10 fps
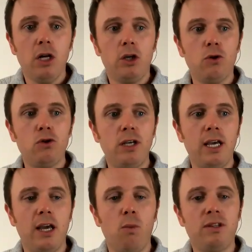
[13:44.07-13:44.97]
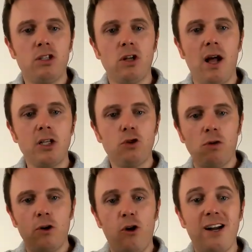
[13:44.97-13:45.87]
You'll see it with
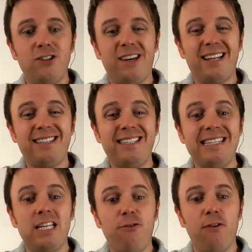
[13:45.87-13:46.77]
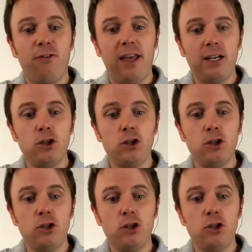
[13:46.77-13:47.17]
testosterone. You're actually going to see different things.